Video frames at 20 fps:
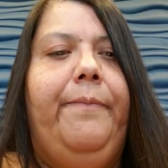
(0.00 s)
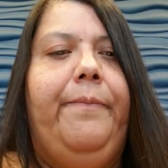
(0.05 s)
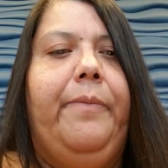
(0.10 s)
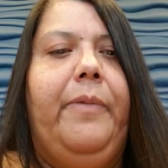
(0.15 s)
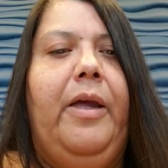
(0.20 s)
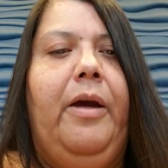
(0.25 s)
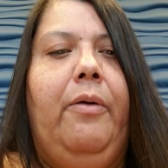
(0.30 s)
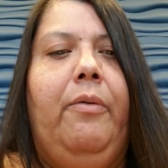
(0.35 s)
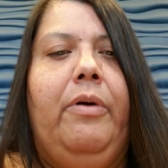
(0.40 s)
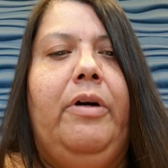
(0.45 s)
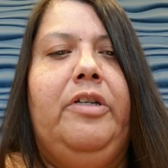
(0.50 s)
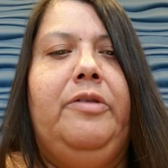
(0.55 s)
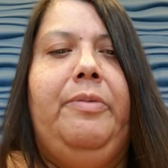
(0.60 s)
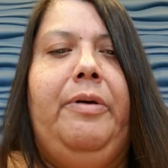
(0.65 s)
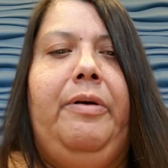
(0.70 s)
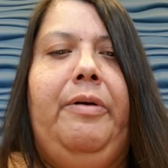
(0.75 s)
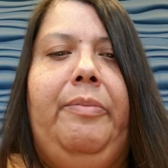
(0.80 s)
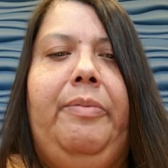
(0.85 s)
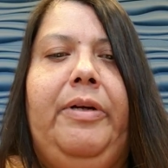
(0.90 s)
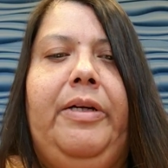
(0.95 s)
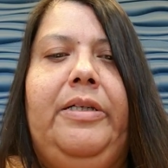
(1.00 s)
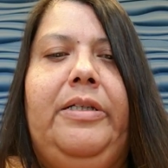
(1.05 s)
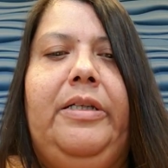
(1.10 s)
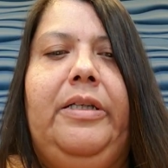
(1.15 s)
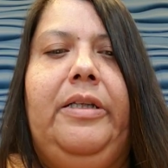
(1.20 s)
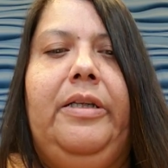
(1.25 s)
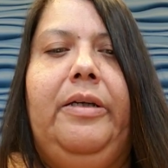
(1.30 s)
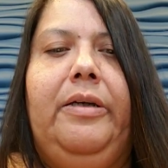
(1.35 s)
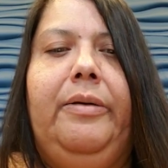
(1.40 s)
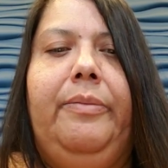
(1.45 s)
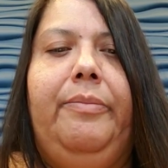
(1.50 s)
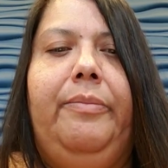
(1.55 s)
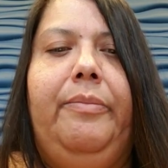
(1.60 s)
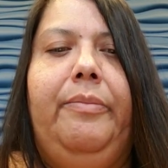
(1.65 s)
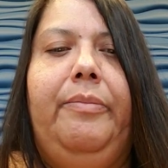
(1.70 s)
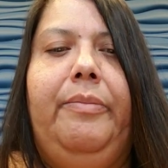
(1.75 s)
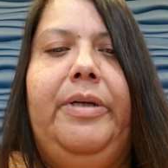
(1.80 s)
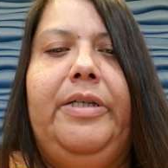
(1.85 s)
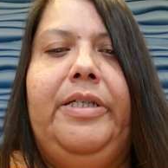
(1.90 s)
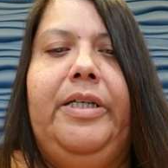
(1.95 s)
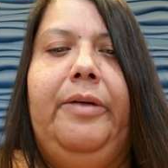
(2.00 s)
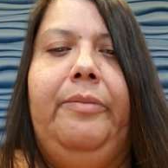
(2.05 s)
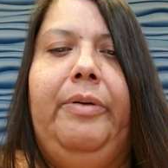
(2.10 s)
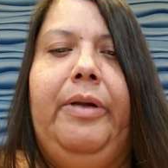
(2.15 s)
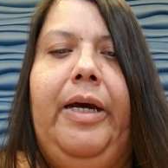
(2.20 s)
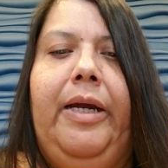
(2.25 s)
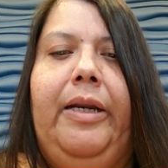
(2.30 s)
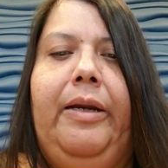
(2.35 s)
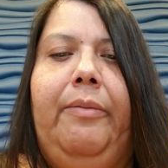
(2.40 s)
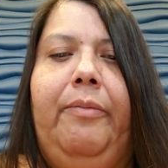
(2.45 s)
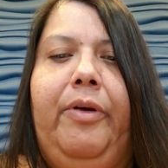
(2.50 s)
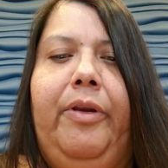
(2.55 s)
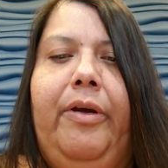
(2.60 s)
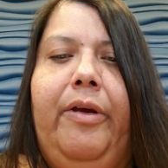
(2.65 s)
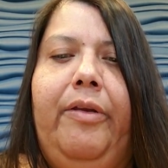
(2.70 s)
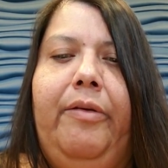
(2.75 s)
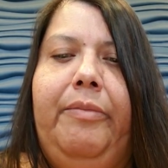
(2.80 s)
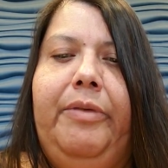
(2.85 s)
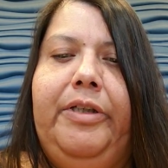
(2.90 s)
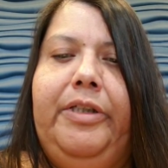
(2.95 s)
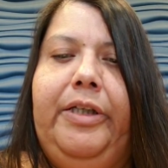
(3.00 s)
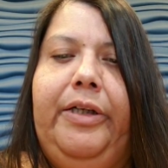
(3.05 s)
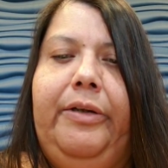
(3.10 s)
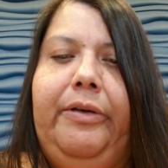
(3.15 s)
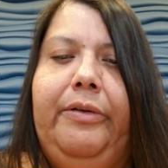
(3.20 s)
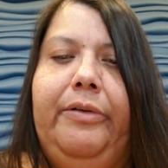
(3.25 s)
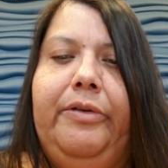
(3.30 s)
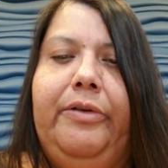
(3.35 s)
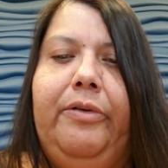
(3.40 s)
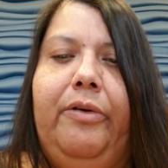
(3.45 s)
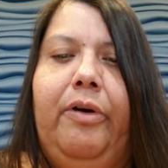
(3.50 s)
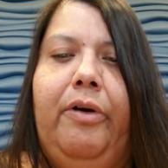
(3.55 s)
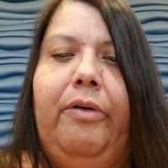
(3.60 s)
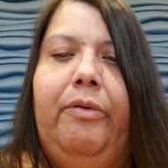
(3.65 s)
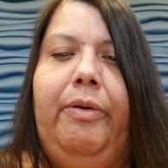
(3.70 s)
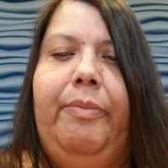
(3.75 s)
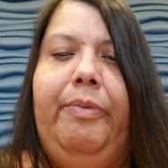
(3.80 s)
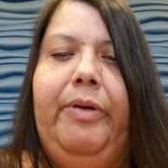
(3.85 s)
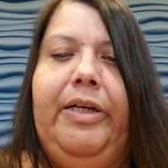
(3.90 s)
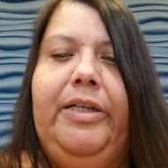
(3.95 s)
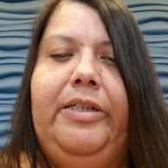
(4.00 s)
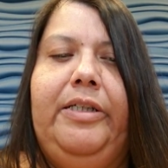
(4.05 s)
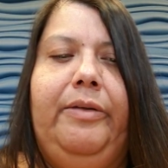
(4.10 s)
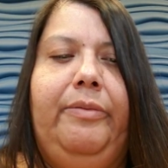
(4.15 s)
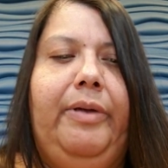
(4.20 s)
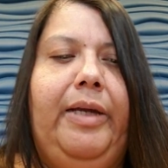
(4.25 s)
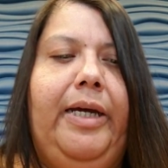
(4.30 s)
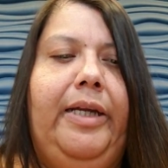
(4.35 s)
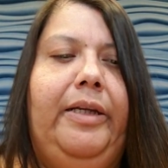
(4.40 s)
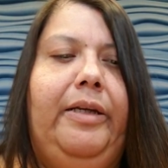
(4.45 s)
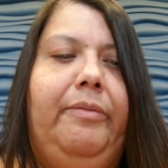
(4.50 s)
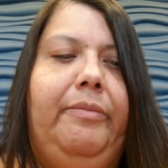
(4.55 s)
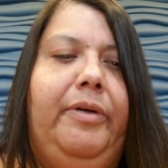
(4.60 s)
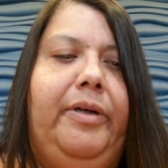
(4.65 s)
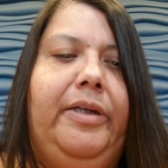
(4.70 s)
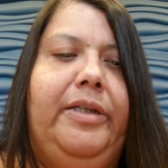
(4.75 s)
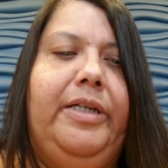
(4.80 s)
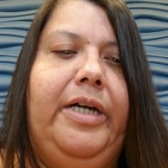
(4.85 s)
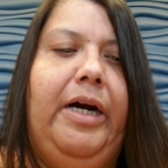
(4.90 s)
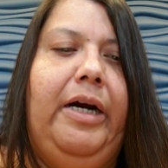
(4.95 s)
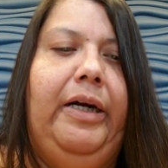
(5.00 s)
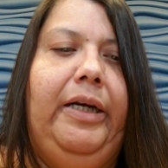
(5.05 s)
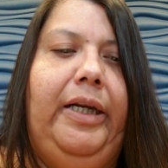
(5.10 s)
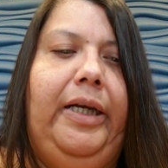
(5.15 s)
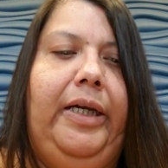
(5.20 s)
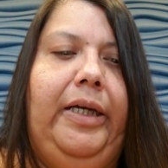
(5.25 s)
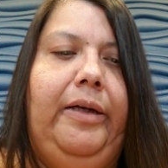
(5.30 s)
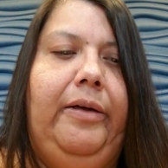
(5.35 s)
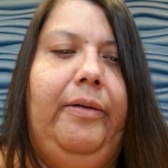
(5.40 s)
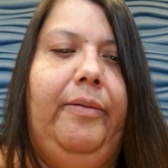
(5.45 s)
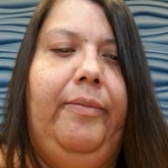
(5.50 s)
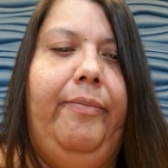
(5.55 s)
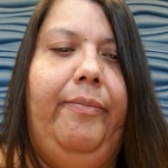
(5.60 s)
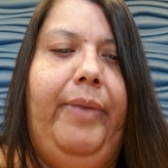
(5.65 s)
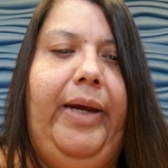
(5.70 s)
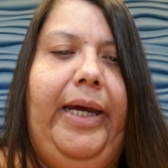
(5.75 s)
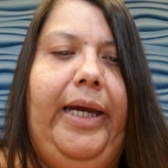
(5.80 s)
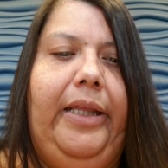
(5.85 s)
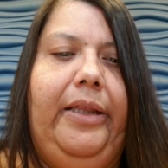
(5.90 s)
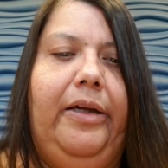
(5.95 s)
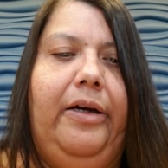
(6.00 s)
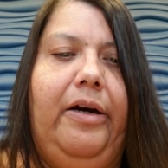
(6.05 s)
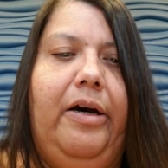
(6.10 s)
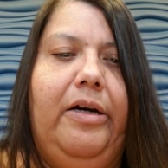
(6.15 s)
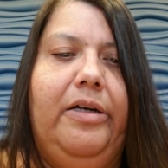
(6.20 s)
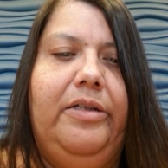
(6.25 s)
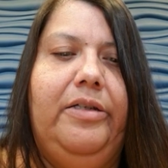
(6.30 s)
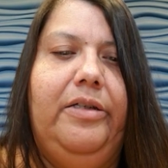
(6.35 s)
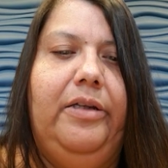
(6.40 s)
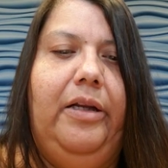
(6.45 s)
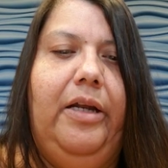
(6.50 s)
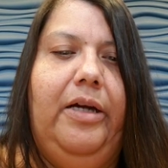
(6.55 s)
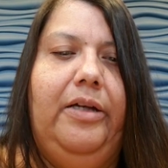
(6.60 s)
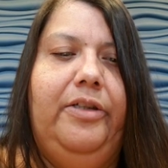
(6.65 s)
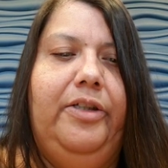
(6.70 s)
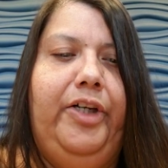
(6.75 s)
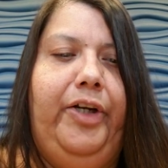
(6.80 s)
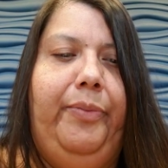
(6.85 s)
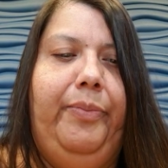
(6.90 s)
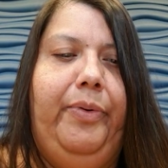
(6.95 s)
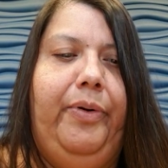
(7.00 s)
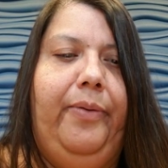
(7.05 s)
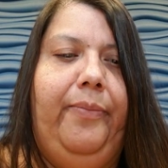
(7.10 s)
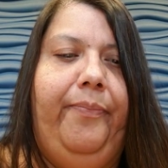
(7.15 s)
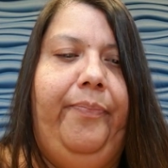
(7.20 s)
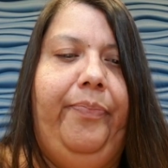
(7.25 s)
It works by replacing the missing platinum with other materials or replacing platinum entirely, making the cost a lot cheaper.